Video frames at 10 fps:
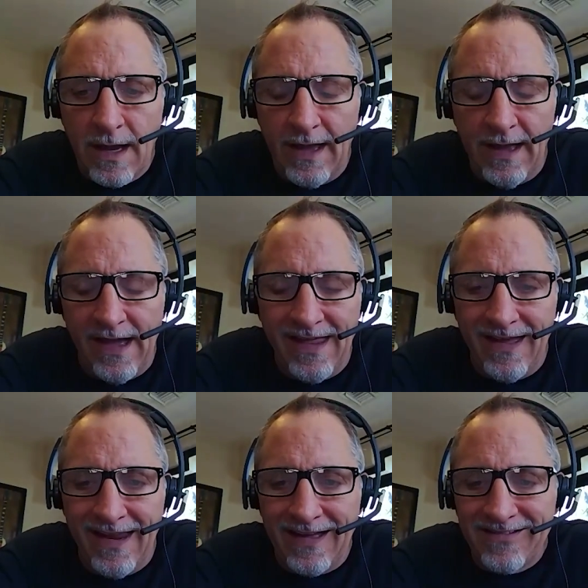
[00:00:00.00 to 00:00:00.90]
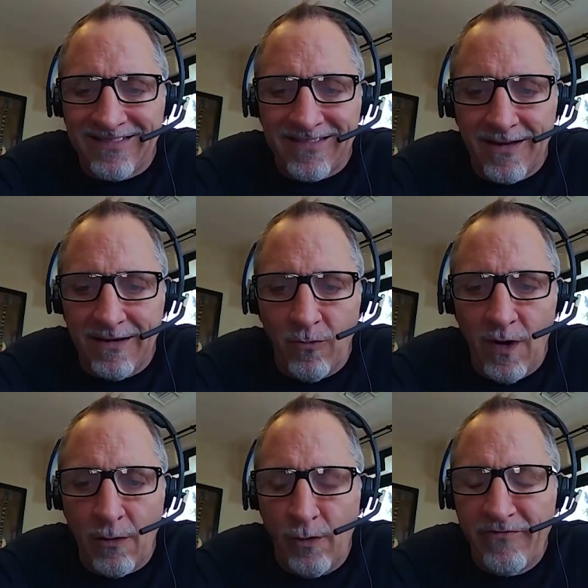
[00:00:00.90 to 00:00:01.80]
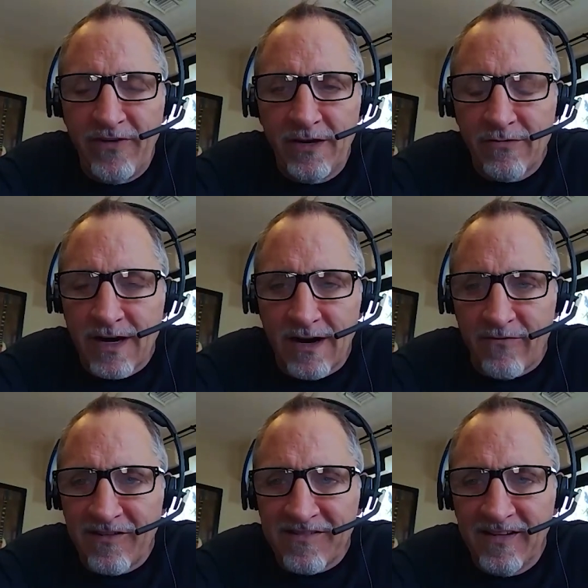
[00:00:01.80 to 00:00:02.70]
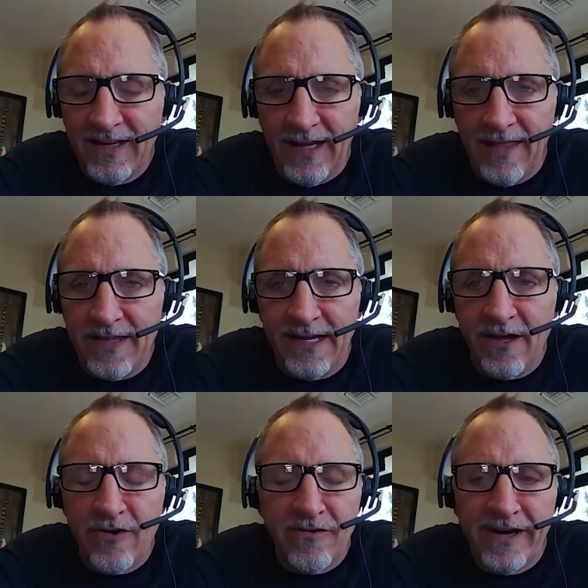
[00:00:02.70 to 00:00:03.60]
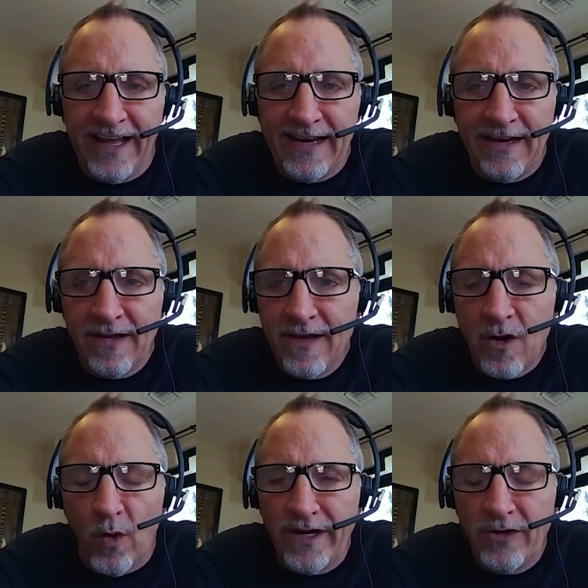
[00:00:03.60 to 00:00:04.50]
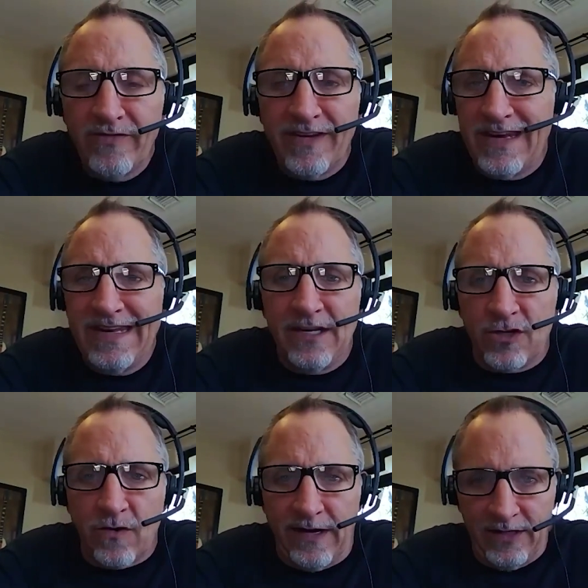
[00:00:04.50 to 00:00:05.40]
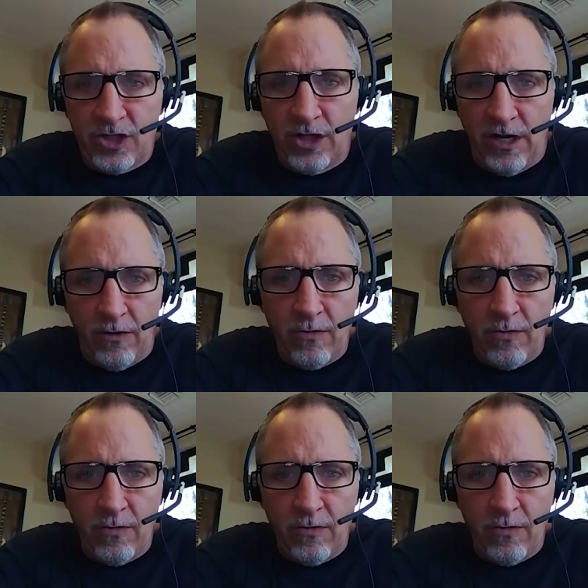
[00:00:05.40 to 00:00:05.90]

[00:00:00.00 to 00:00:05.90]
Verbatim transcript: and, and I just thought, wow, with video conferencing and the internet, why do you even need a trade show?